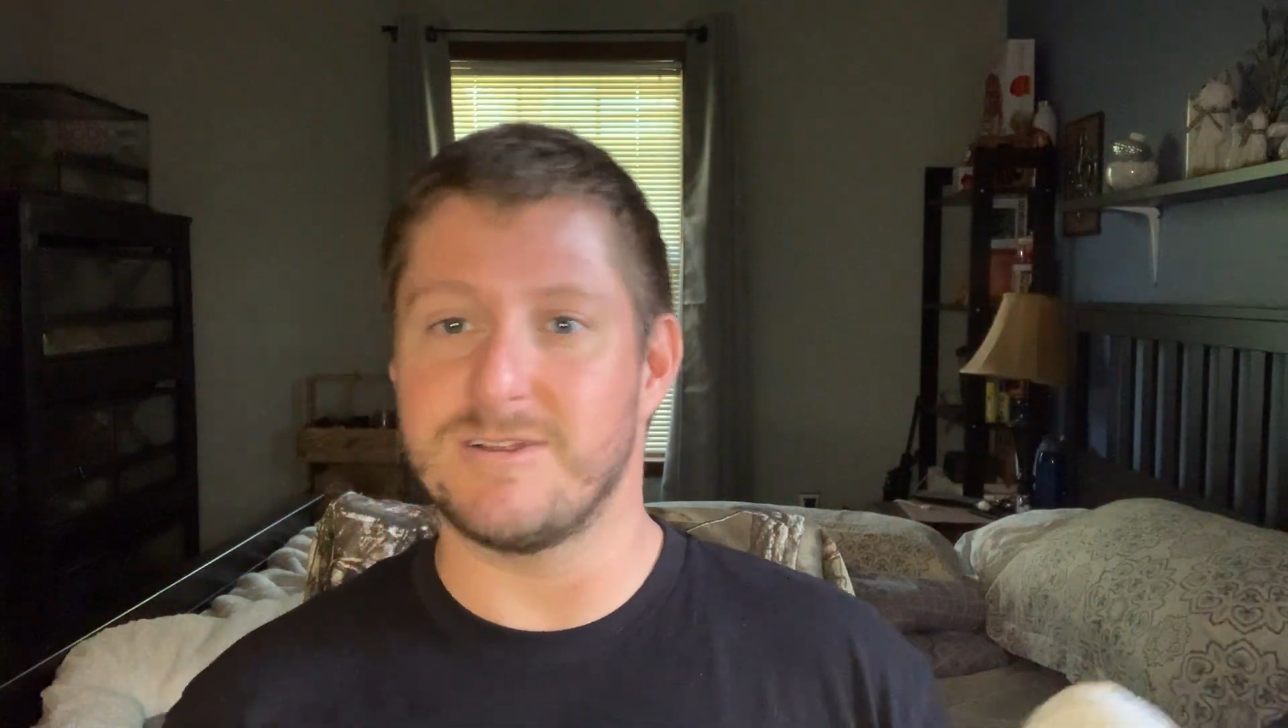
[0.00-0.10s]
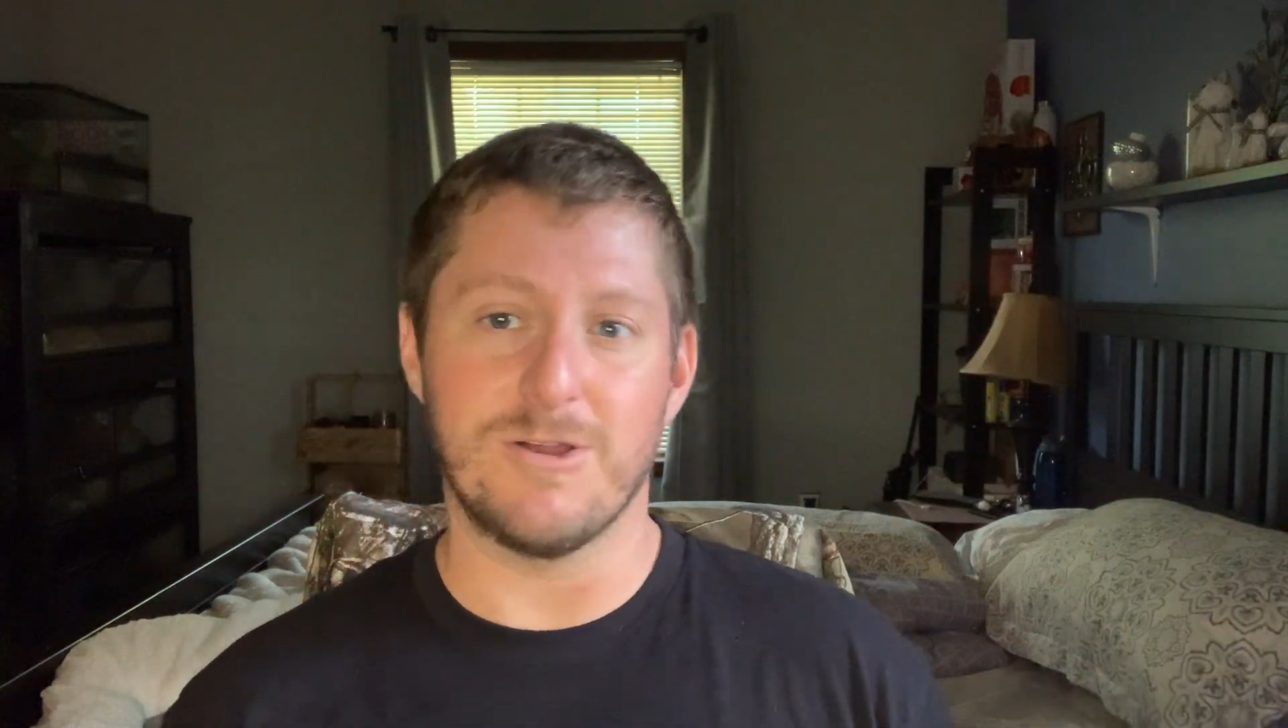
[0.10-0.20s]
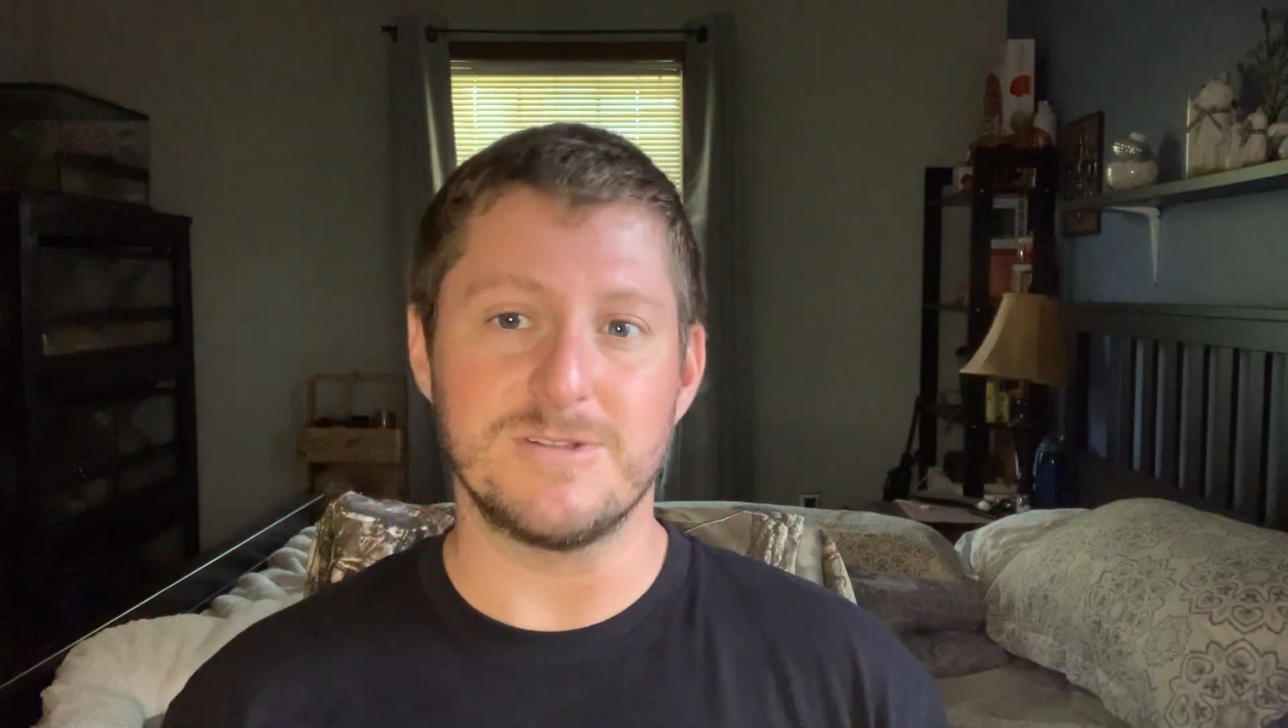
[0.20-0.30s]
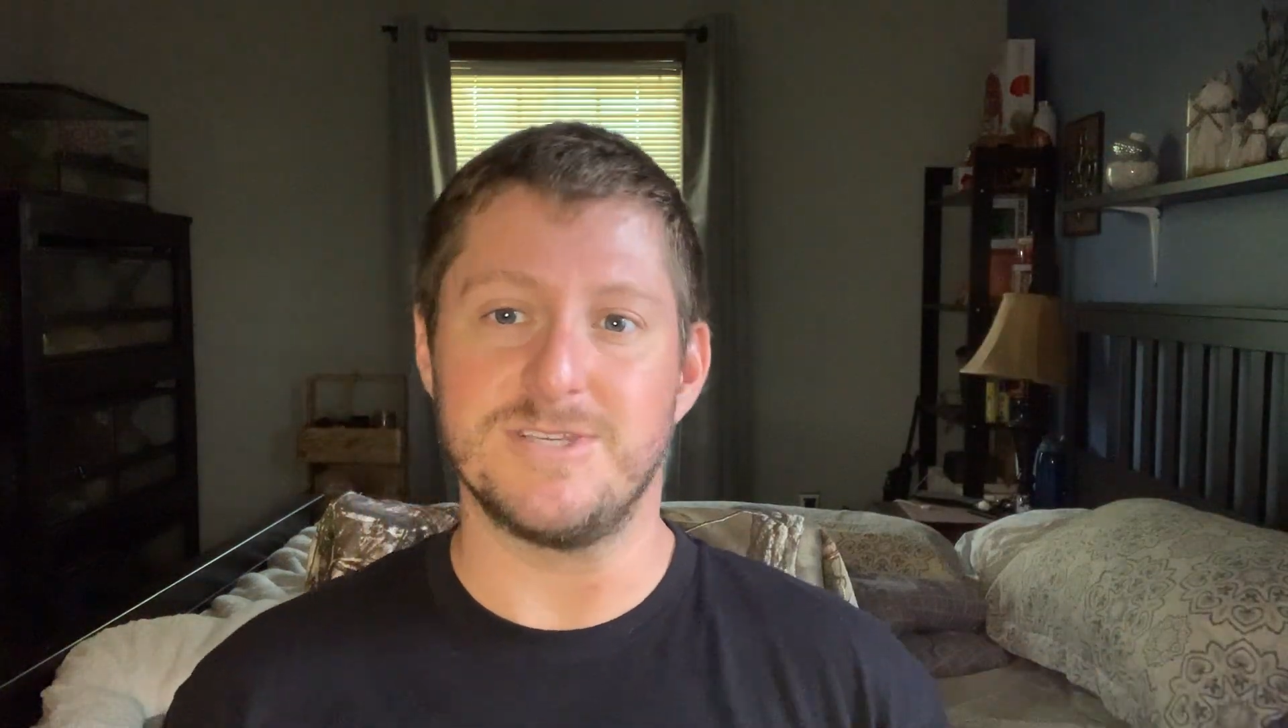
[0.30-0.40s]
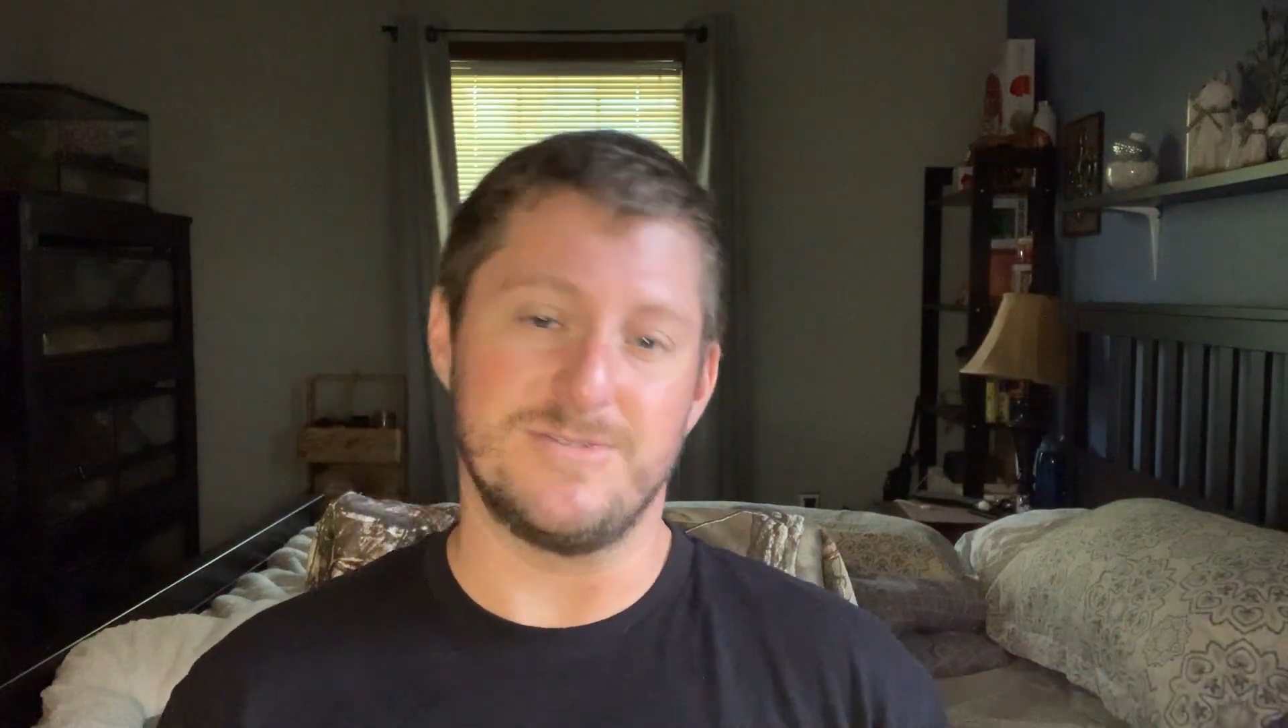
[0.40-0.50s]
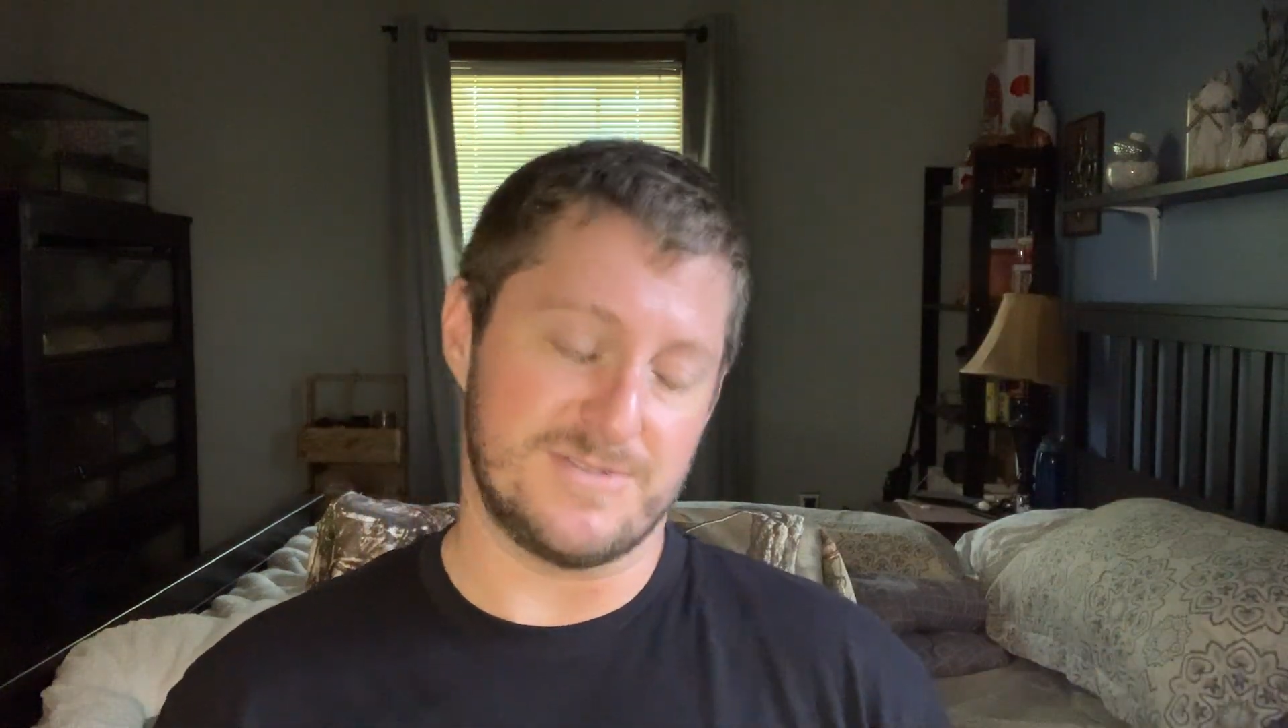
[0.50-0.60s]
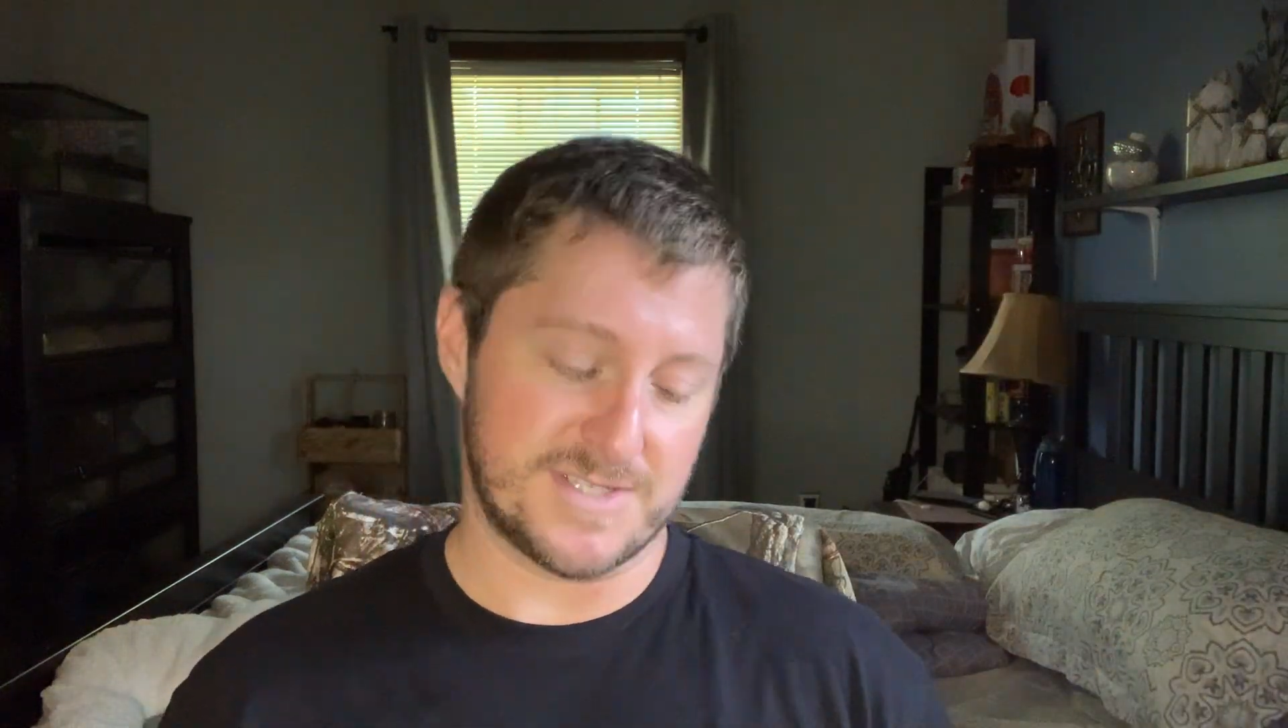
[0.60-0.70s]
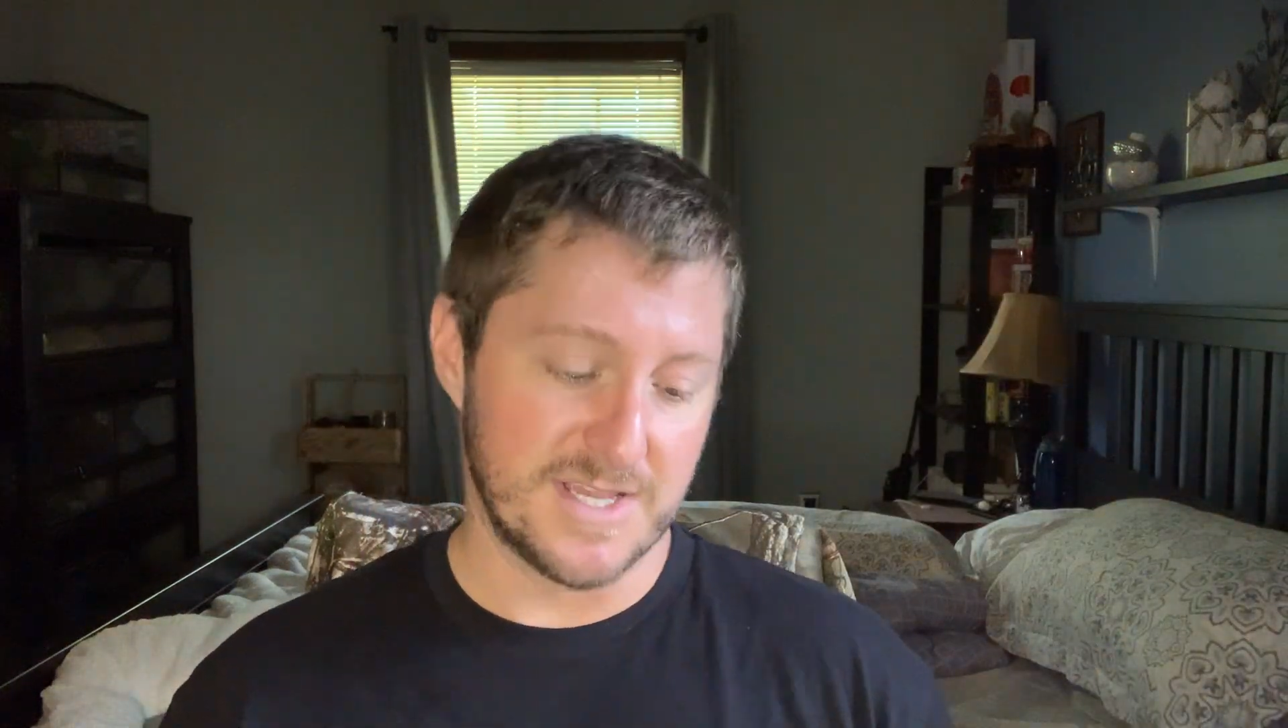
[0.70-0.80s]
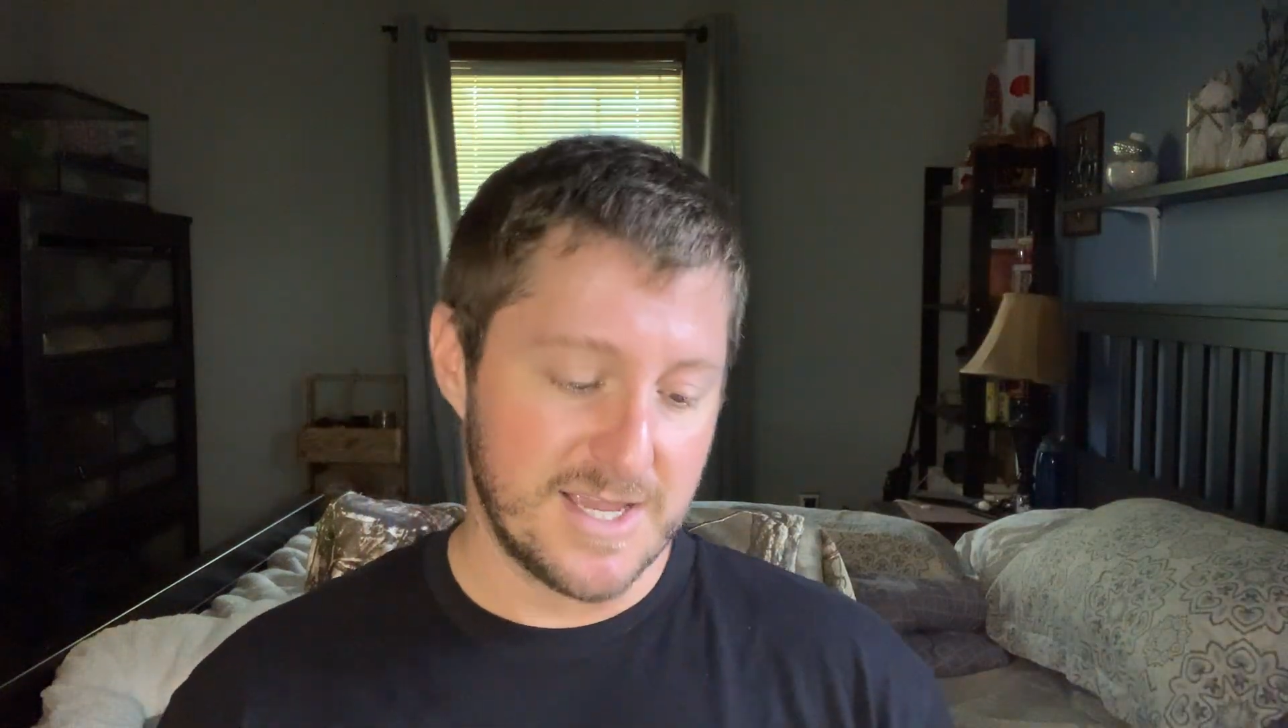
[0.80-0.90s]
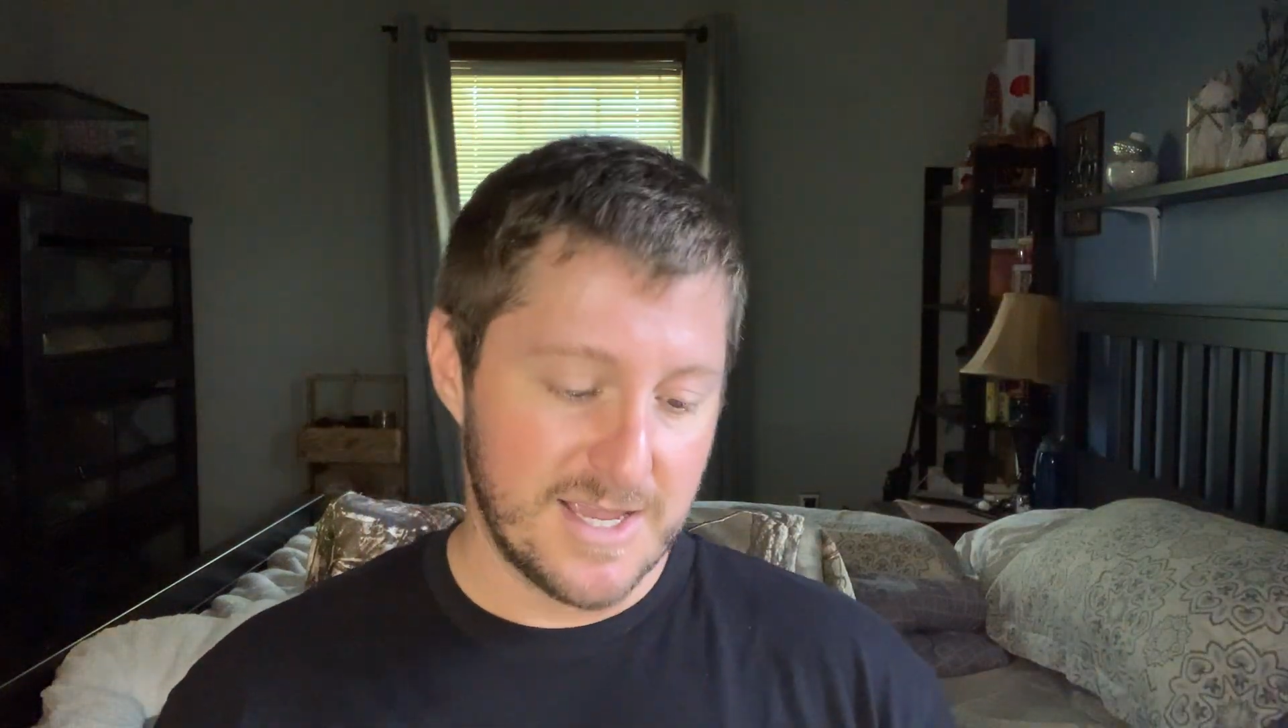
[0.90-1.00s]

cartoons.